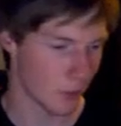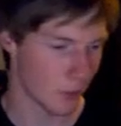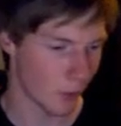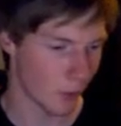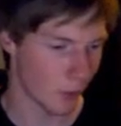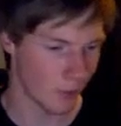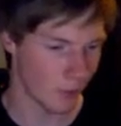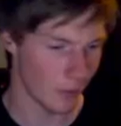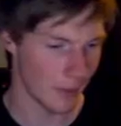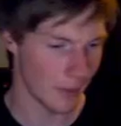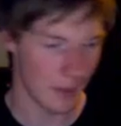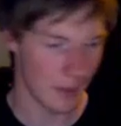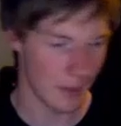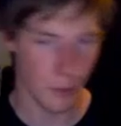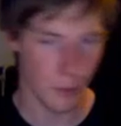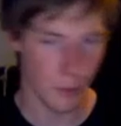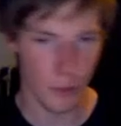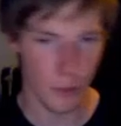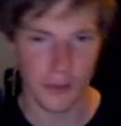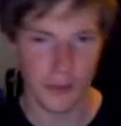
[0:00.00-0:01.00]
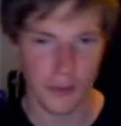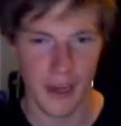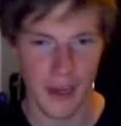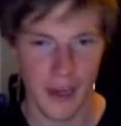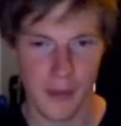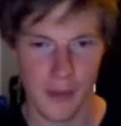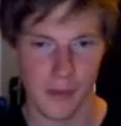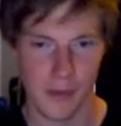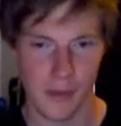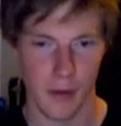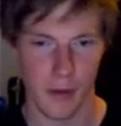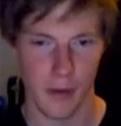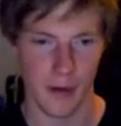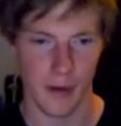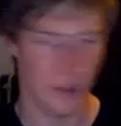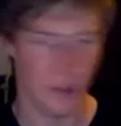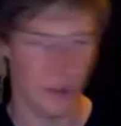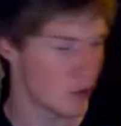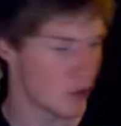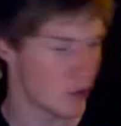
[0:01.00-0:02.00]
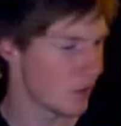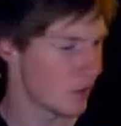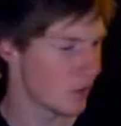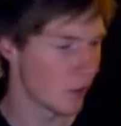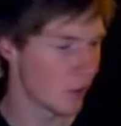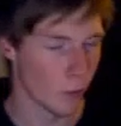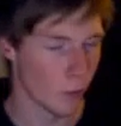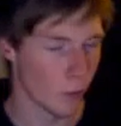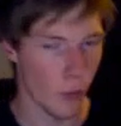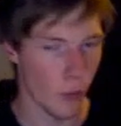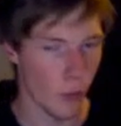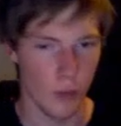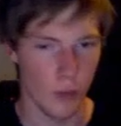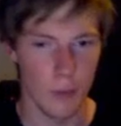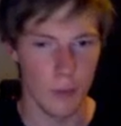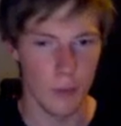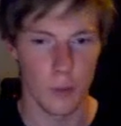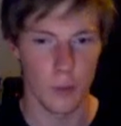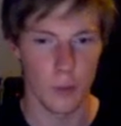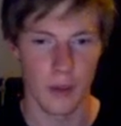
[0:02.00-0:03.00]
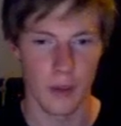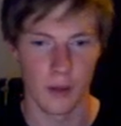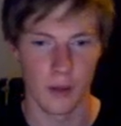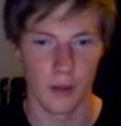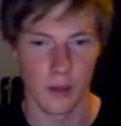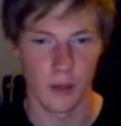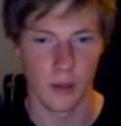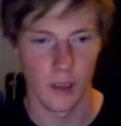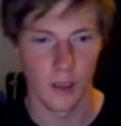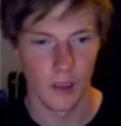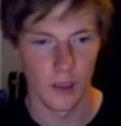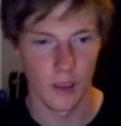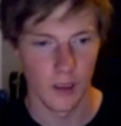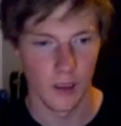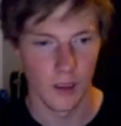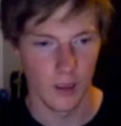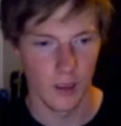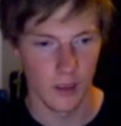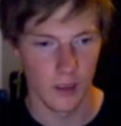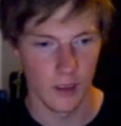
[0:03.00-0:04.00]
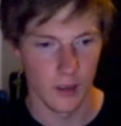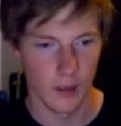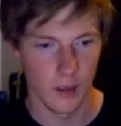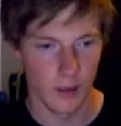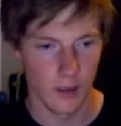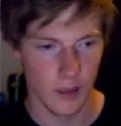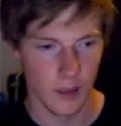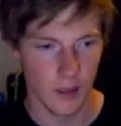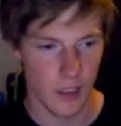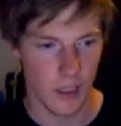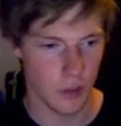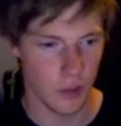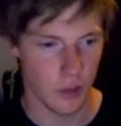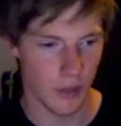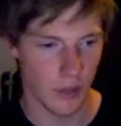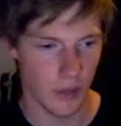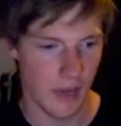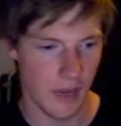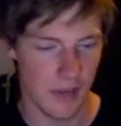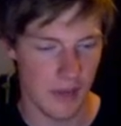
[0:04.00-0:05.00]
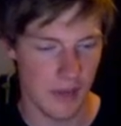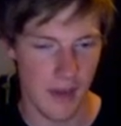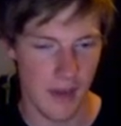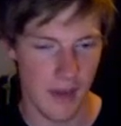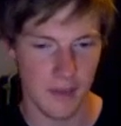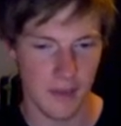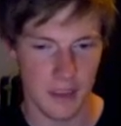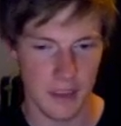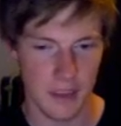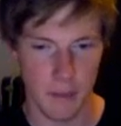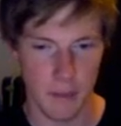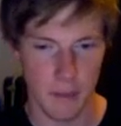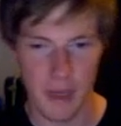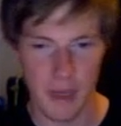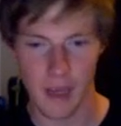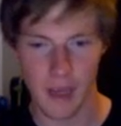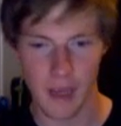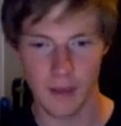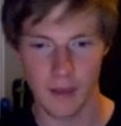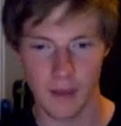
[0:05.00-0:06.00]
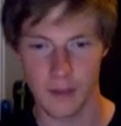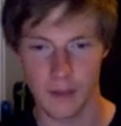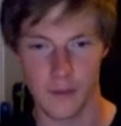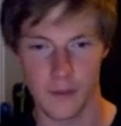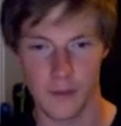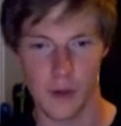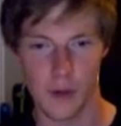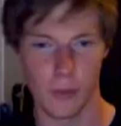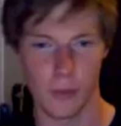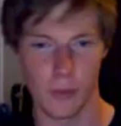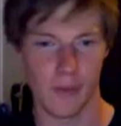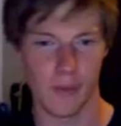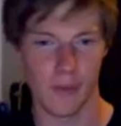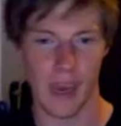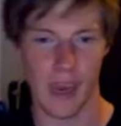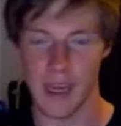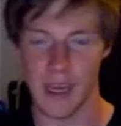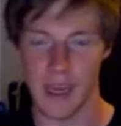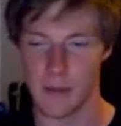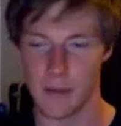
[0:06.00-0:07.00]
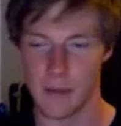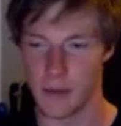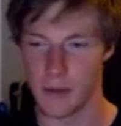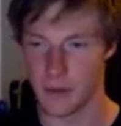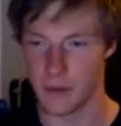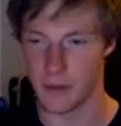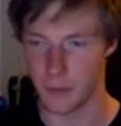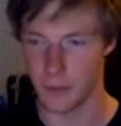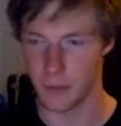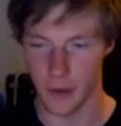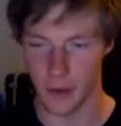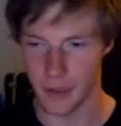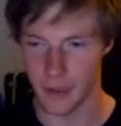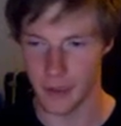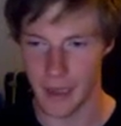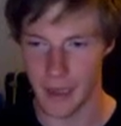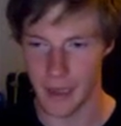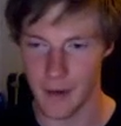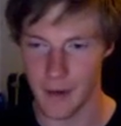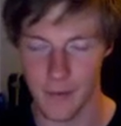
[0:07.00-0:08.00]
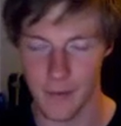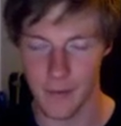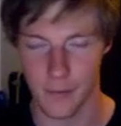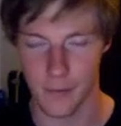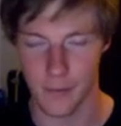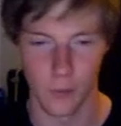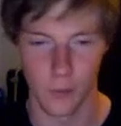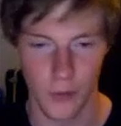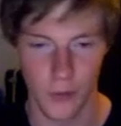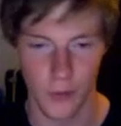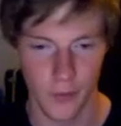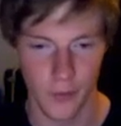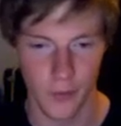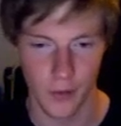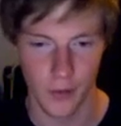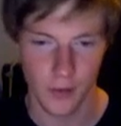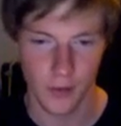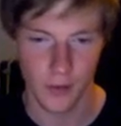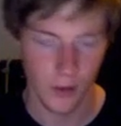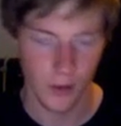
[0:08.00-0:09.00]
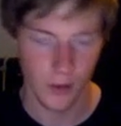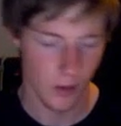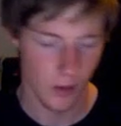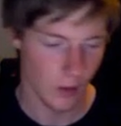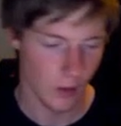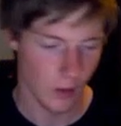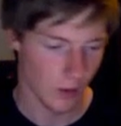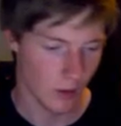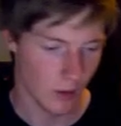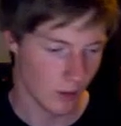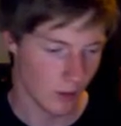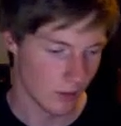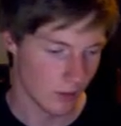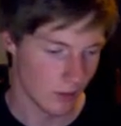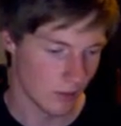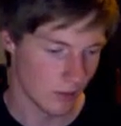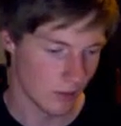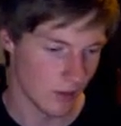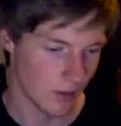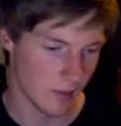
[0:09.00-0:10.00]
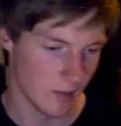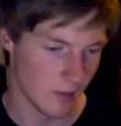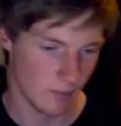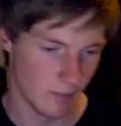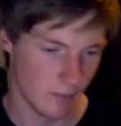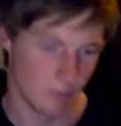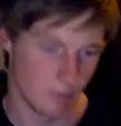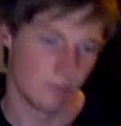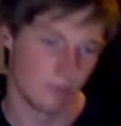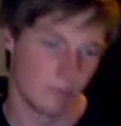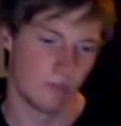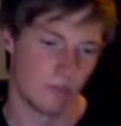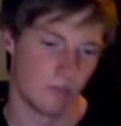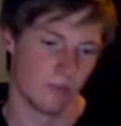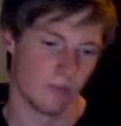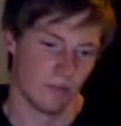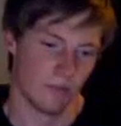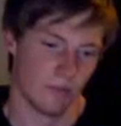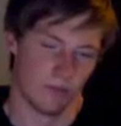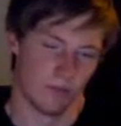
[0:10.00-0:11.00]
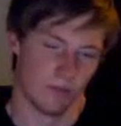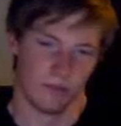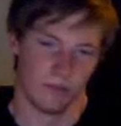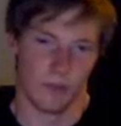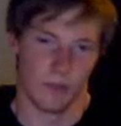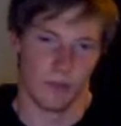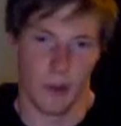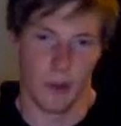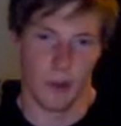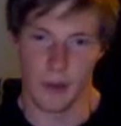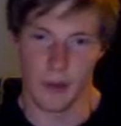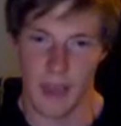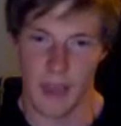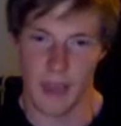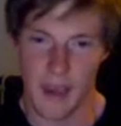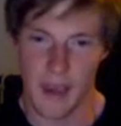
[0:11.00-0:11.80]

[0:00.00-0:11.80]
probably be world champion by now. He should be the Royal Rumble winner. He shouldn't have to have this meaningless feud with Kane, but we're gonna get it from the looks of it, and no one